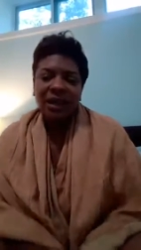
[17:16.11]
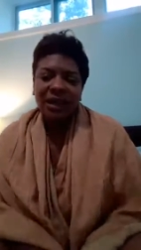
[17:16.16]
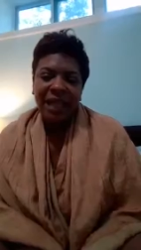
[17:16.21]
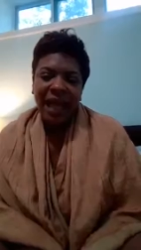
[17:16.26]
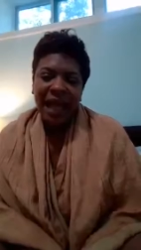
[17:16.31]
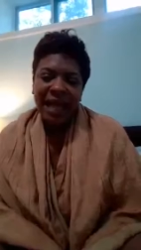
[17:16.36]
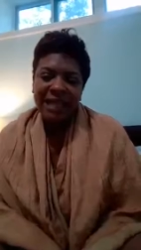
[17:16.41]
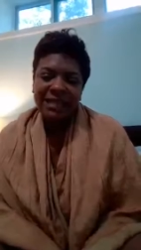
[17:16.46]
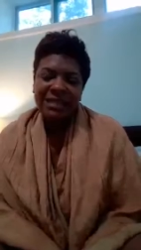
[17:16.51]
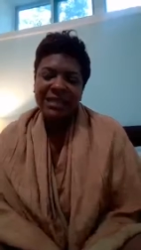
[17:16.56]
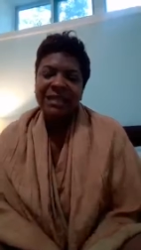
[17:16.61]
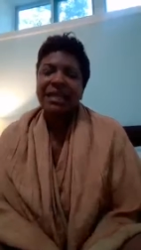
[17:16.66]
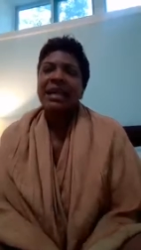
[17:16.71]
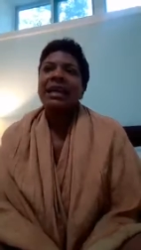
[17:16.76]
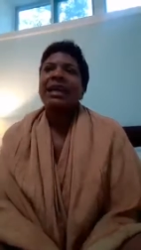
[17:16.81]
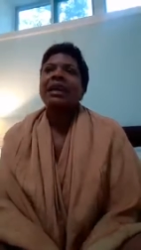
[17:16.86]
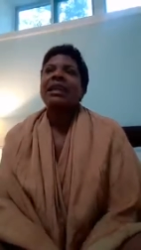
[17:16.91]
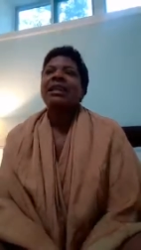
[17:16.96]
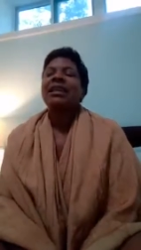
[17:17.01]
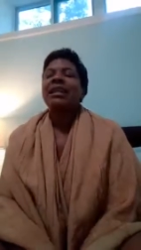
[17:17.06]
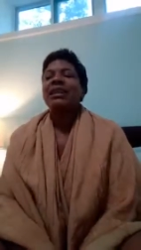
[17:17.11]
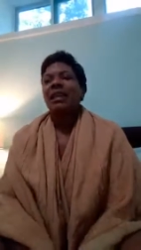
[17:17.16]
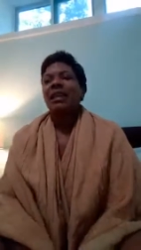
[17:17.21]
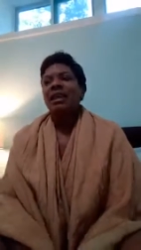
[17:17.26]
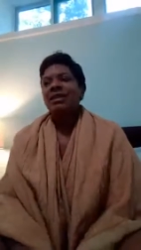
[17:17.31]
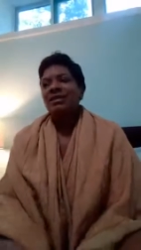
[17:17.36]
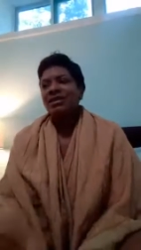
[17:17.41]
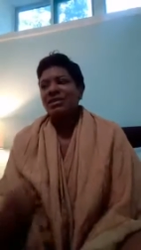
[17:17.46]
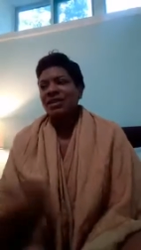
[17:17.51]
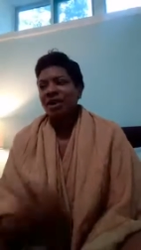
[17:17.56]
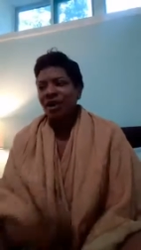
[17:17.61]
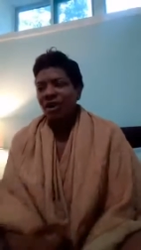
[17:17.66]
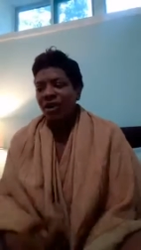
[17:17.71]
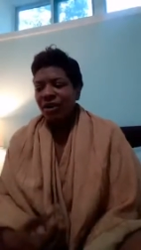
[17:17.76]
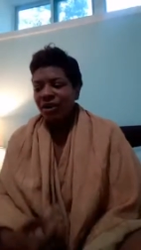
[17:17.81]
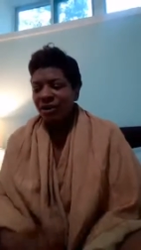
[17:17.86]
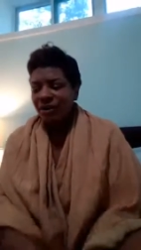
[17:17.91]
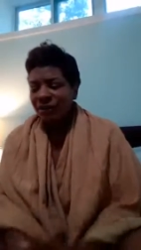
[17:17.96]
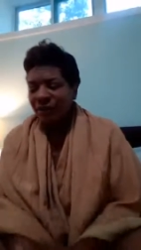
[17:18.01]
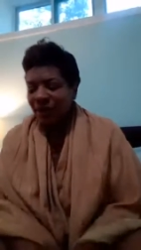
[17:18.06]
Last thing that I just
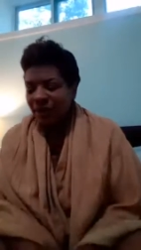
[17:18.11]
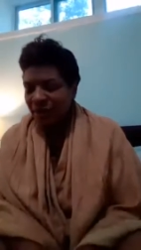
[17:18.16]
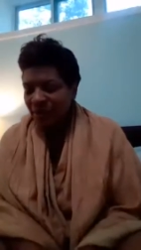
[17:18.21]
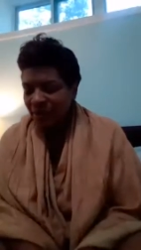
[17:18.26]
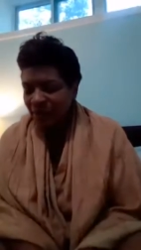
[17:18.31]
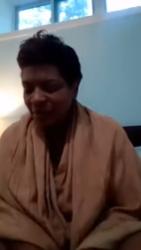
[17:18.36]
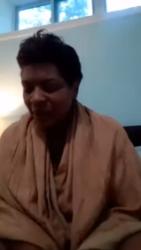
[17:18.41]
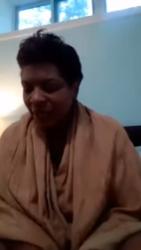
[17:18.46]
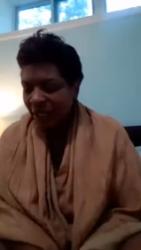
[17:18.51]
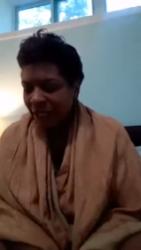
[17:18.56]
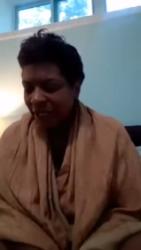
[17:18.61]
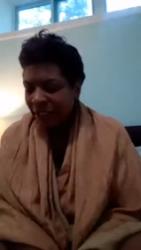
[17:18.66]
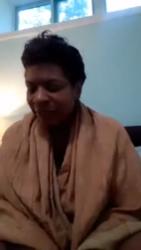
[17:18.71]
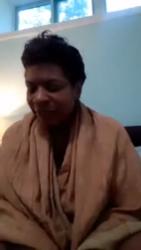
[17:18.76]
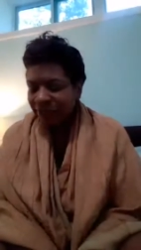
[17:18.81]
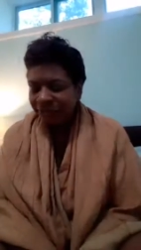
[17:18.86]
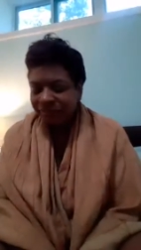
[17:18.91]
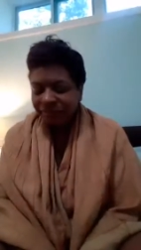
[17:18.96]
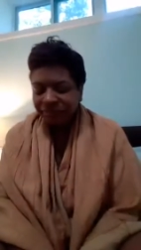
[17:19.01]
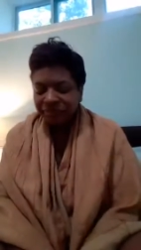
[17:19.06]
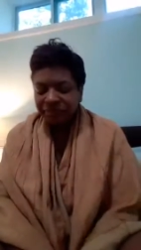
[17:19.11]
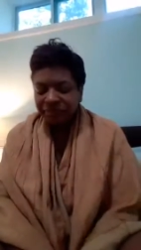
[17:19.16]
heard when I was praying